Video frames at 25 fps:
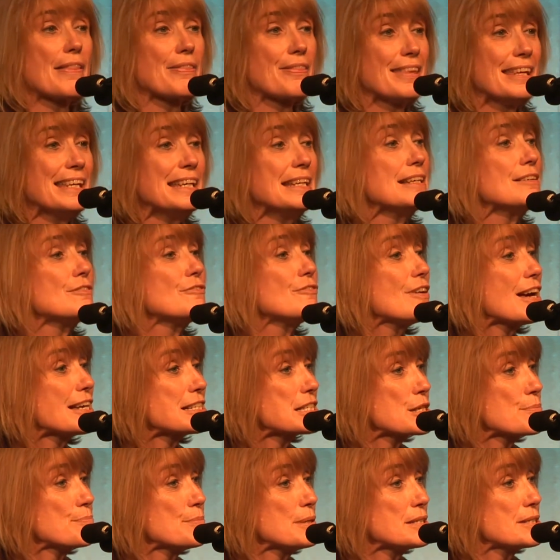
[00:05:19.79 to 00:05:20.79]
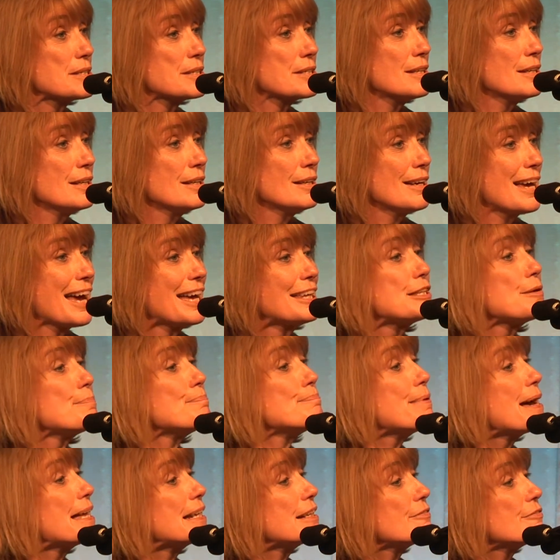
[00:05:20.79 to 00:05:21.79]
the investment and the
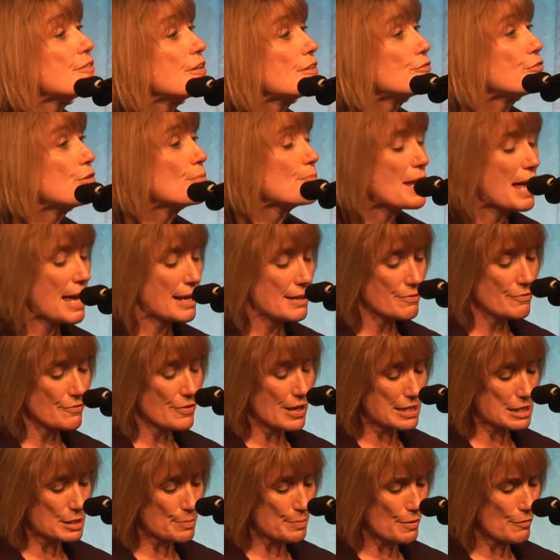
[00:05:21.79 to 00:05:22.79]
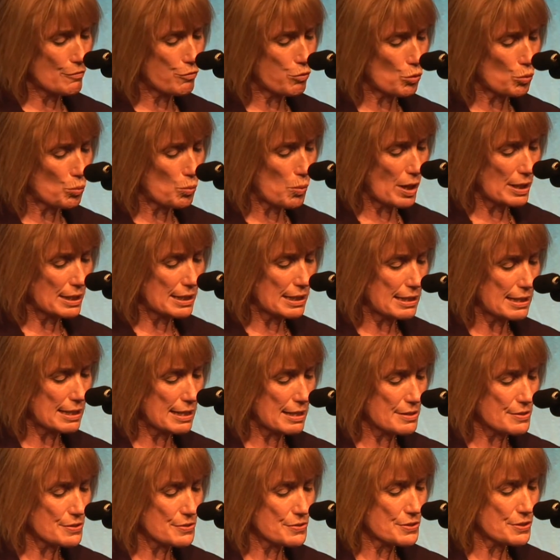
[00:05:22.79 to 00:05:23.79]
benefit from that investment for what it
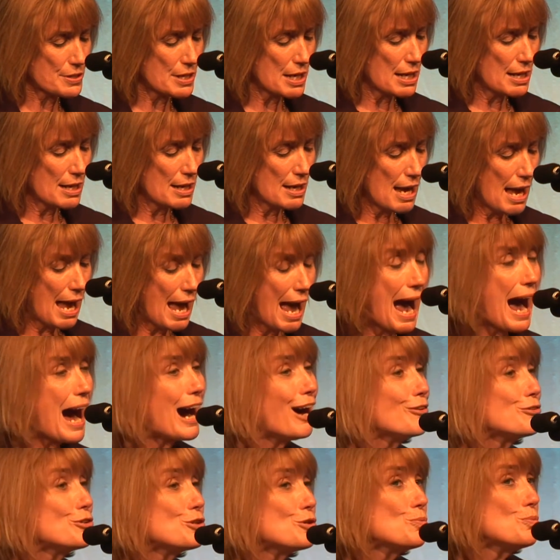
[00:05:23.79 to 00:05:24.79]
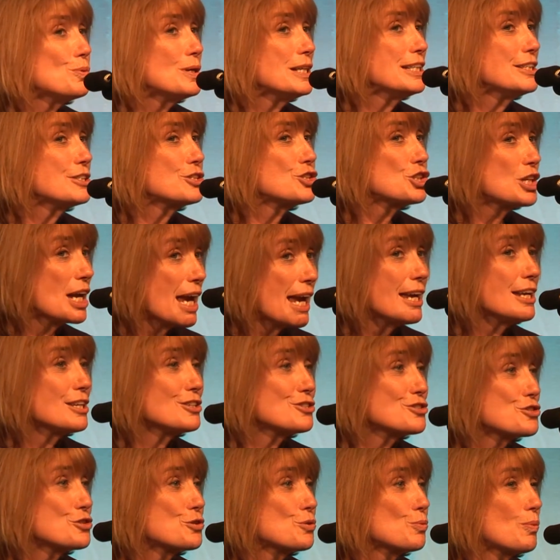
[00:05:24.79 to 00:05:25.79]
is? How do we
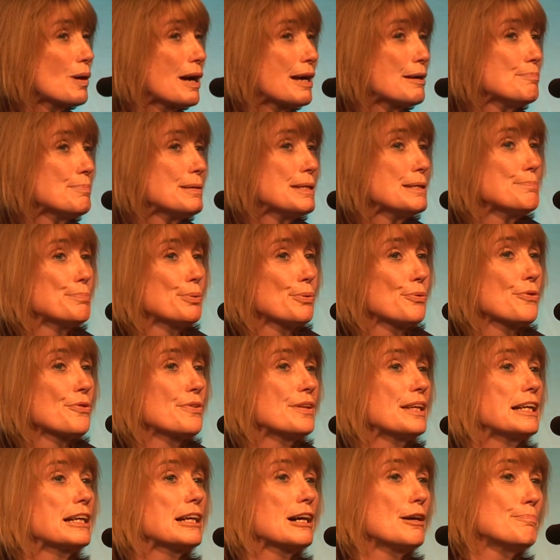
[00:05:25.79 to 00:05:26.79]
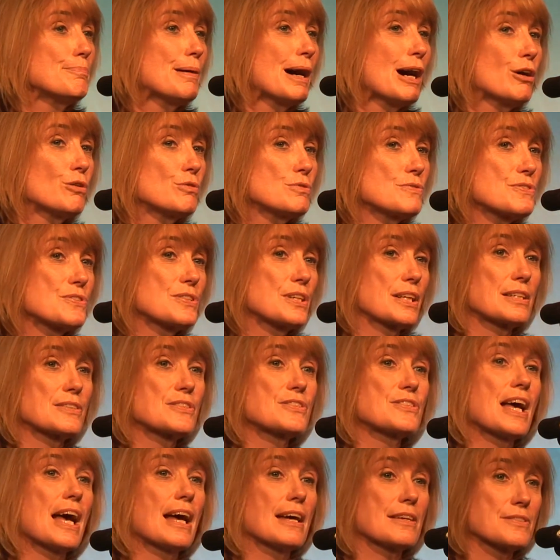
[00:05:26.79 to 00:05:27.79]
change the way people think about
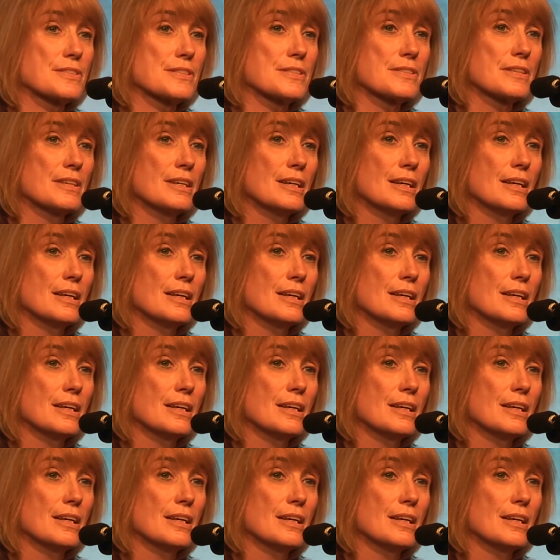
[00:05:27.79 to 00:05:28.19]
success?